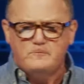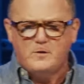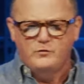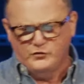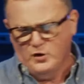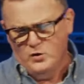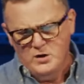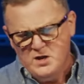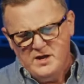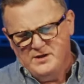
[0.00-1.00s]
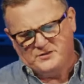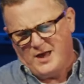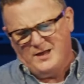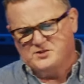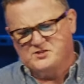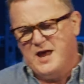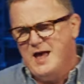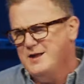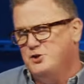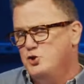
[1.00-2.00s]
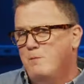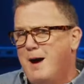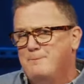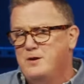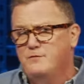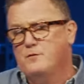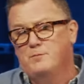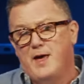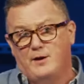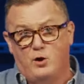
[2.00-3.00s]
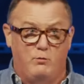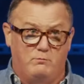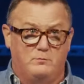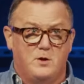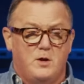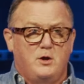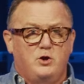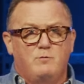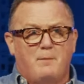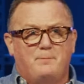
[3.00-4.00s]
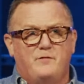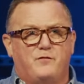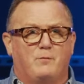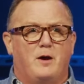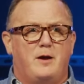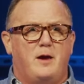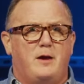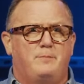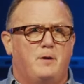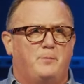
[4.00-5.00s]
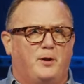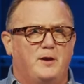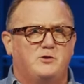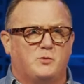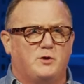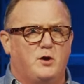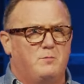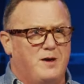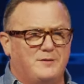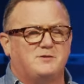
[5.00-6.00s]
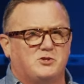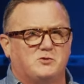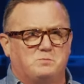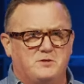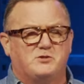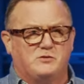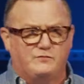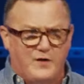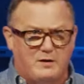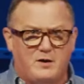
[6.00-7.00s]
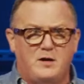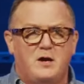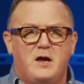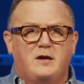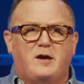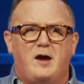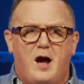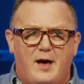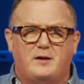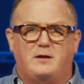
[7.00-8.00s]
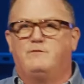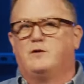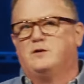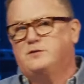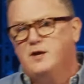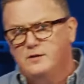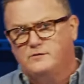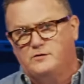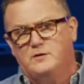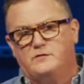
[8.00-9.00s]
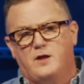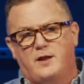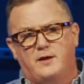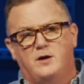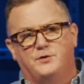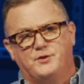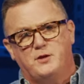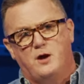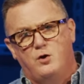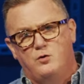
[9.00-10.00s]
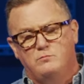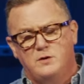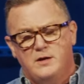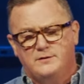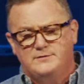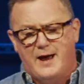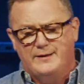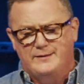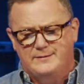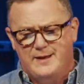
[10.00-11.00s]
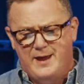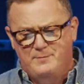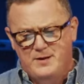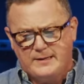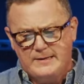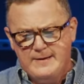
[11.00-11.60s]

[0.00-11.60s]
So it's kind of sad, and you might be from that home. You might be from a place where you go, man, this is very chaotic and very tense, and it's not a healthy home dynamic.